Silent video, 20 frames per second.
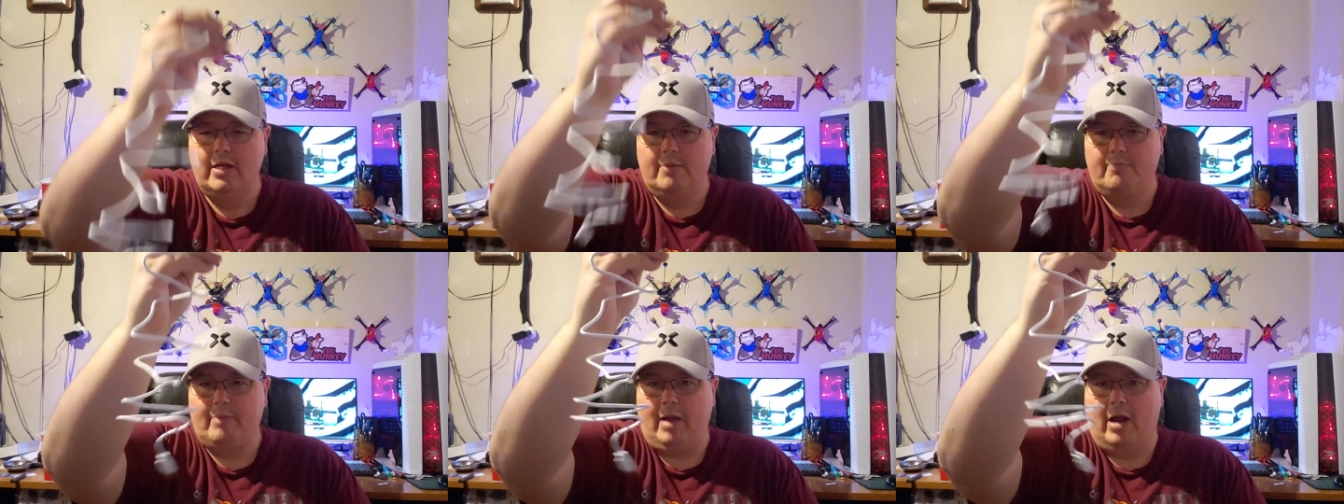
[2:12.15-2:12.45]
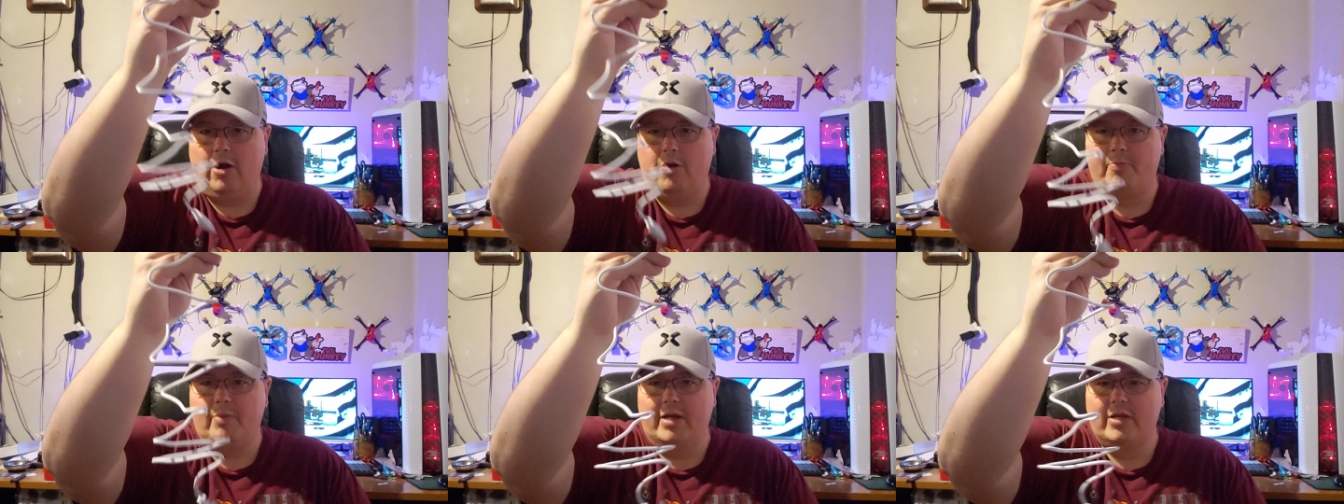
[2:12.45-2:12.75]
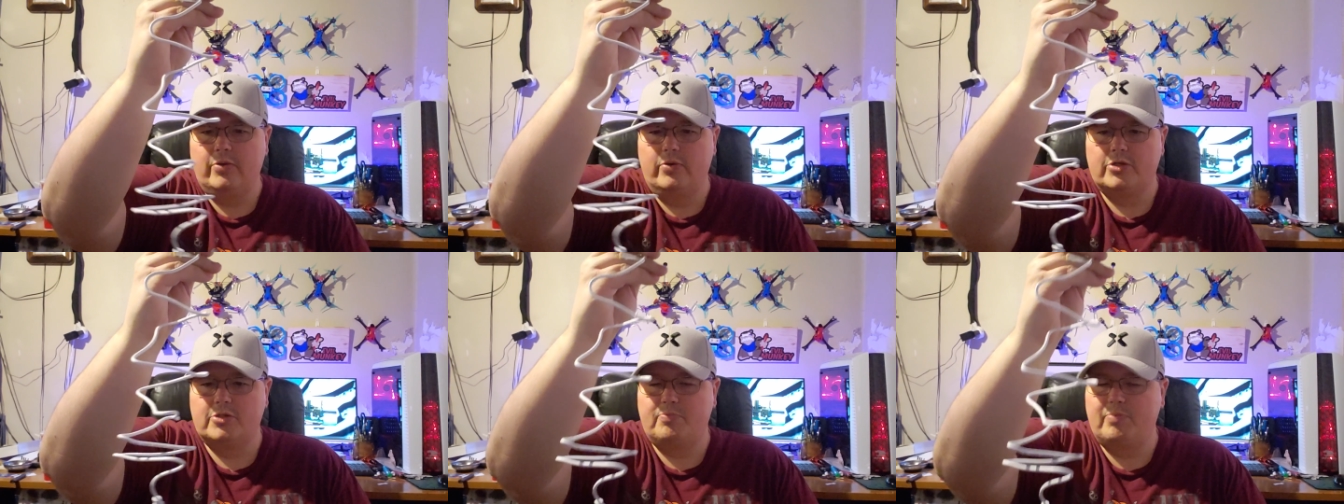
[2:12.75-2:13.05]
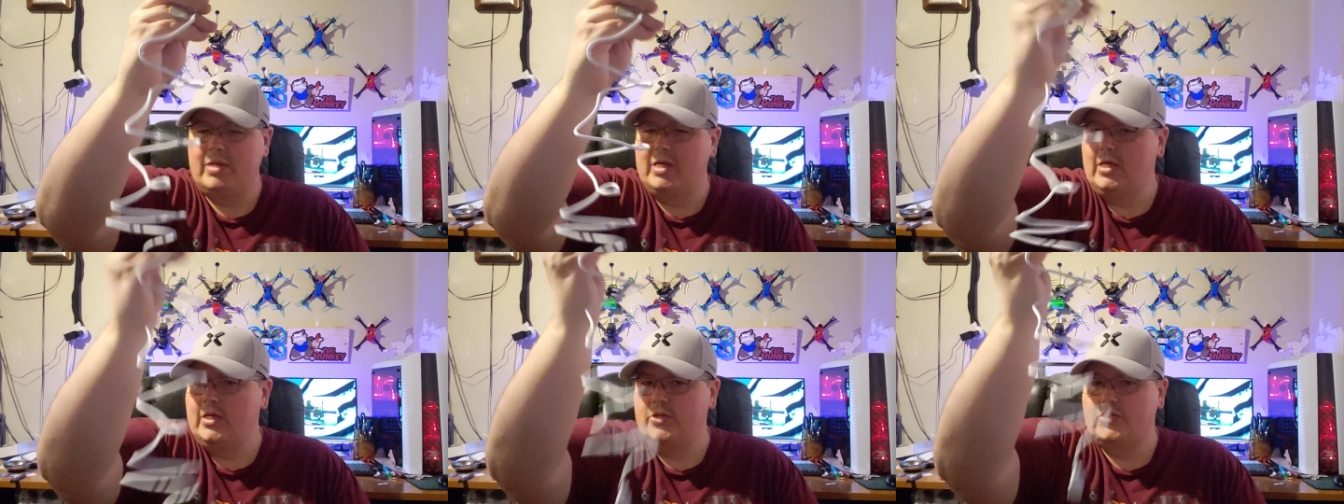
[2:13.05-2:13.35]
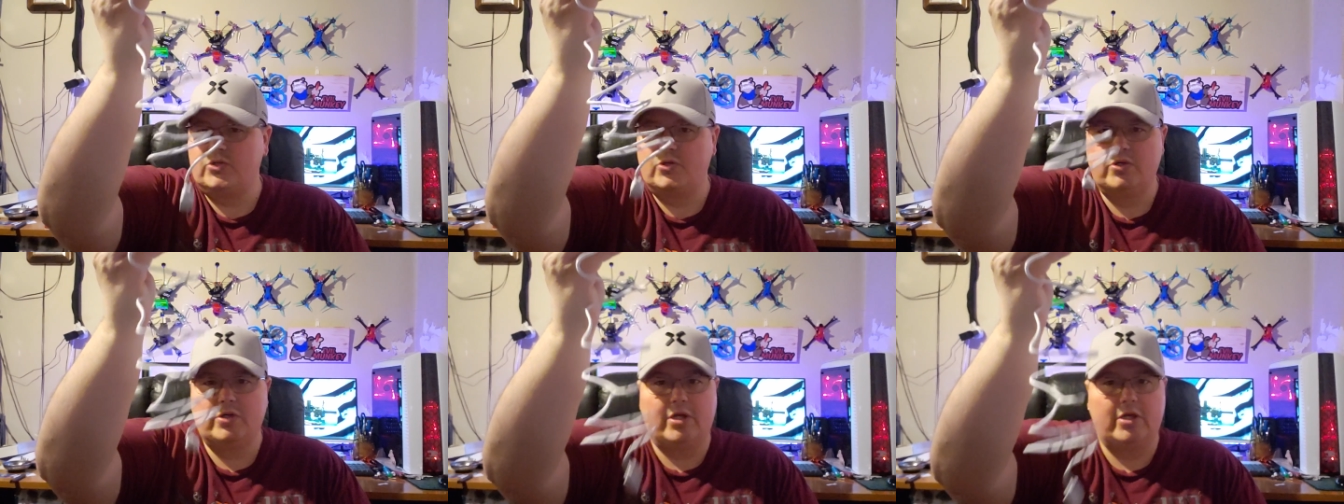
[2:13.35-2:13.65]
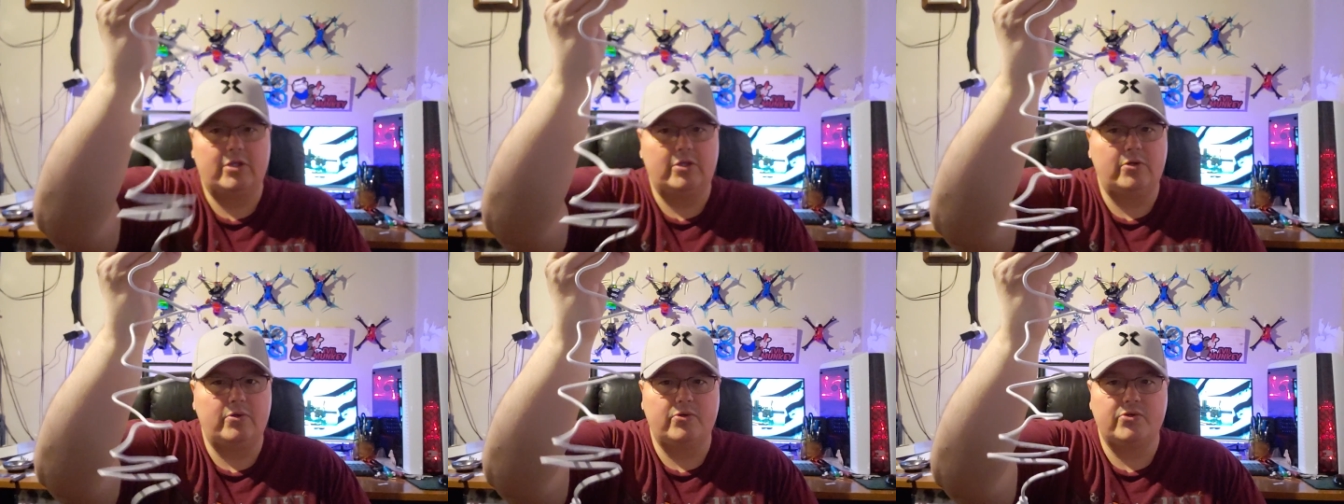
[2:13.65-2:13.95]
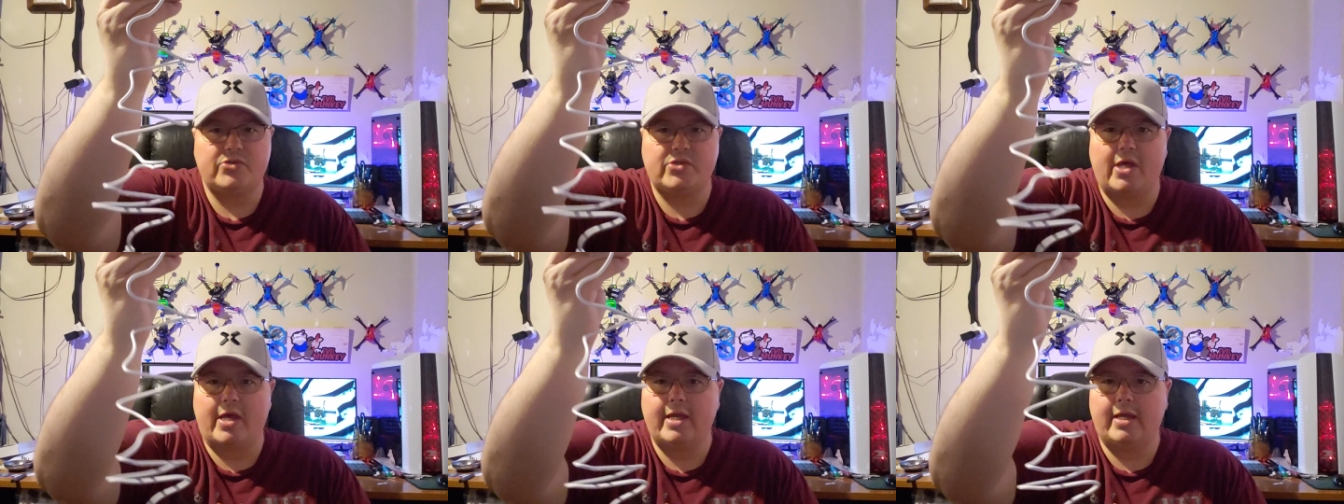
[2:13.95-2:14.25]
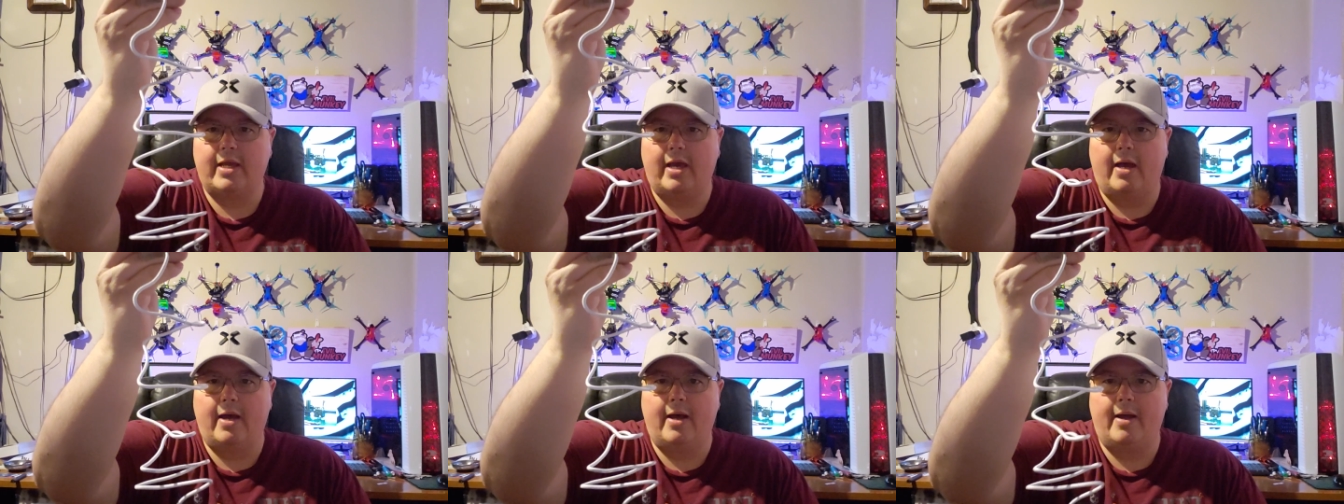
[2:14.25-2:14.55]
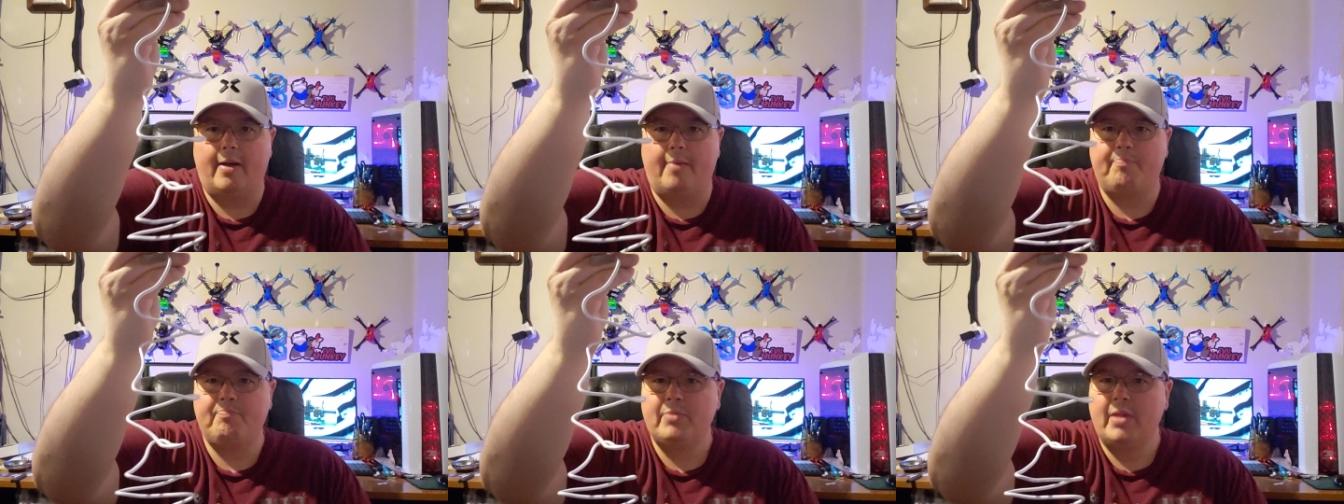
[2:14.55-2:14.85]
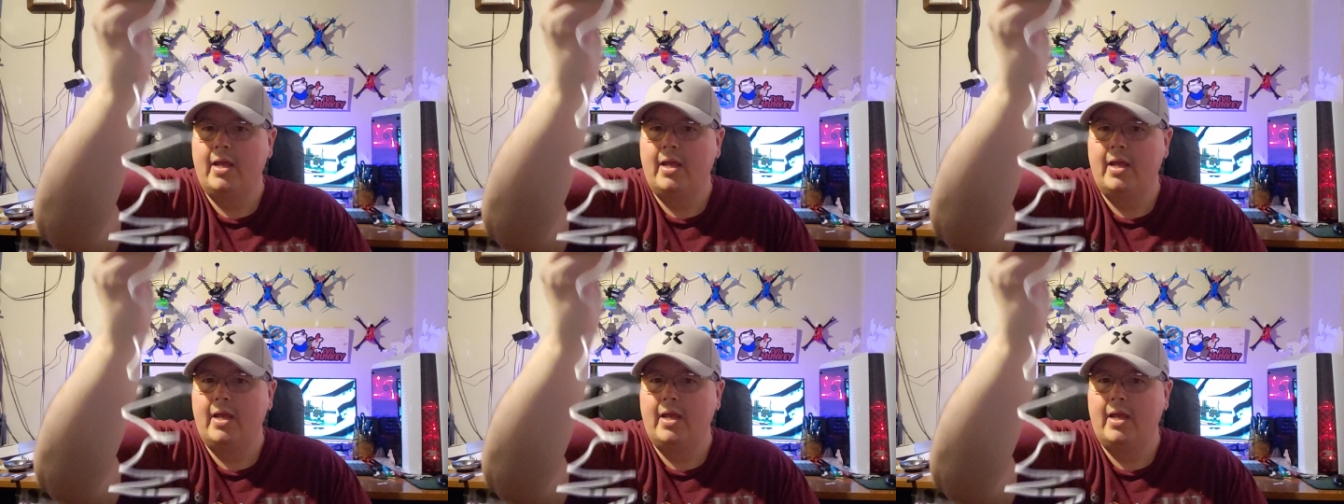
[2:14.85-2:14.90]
powered by USB, so you can use like a